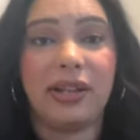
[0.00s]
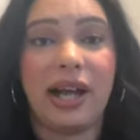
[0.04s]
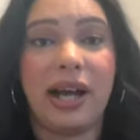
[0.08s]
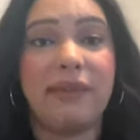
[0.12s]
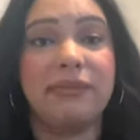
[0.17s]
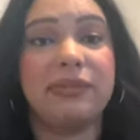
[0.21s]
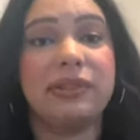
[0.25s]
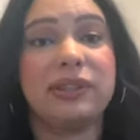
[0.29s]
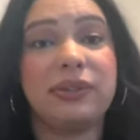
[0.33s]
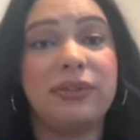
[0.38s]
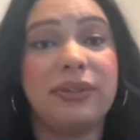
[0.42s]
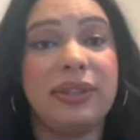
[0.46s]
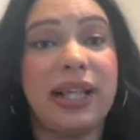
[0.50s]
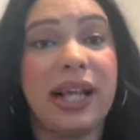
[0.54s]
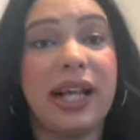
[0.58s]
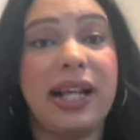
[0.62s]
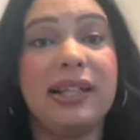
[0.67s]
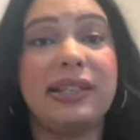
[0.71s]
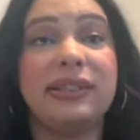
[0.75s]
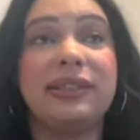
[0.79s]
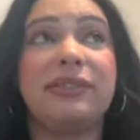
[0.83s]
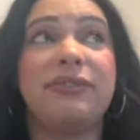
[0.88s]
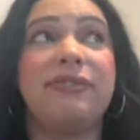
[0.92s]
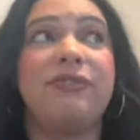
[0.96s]
I'm someone that
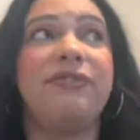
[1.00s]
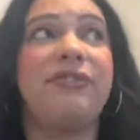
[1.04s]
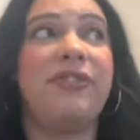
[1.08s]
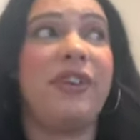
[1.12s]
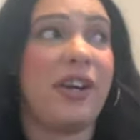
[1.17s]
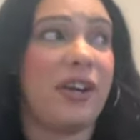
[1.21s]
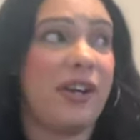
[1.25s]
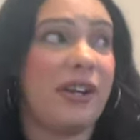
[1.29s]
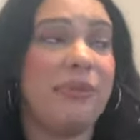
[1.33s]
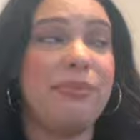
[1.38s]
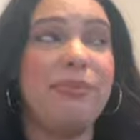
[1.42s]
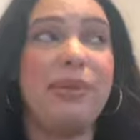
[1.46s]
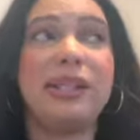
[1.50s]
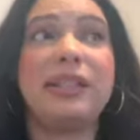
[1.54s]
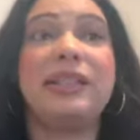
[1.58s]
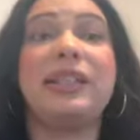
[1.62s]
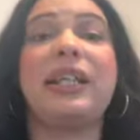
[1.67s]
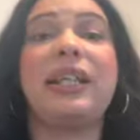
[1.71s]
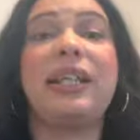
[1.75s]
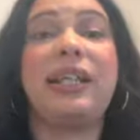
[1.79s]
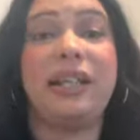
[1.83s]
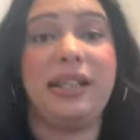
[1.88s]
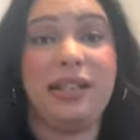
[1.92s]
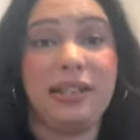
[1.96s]
is very much a
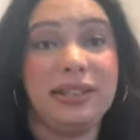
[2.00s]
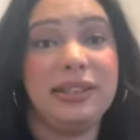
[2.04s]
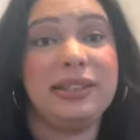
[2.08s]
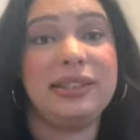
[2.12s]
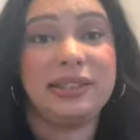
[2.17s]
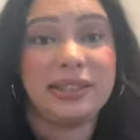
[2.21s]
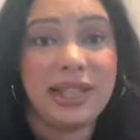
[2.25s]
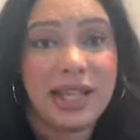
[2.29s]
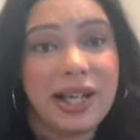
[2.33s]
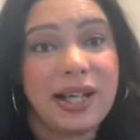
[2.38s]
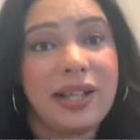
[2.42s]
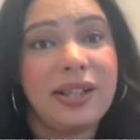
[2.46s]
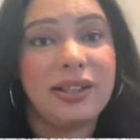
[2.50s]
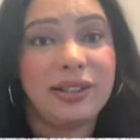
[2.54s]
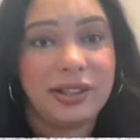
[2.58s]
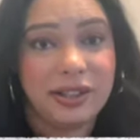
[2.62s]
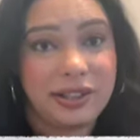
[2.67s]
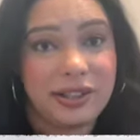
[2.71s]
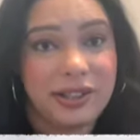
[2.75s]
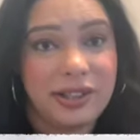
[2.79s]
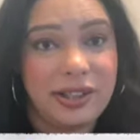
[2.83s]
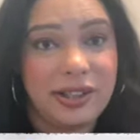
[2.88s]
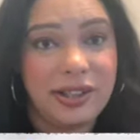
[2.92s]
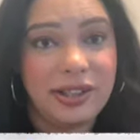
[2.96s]
kinesthetic
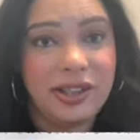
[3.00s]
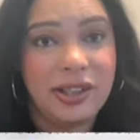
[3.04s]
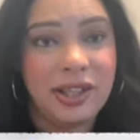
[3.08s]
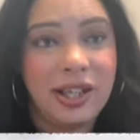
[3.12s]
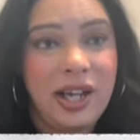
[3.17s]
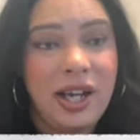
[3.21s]
learner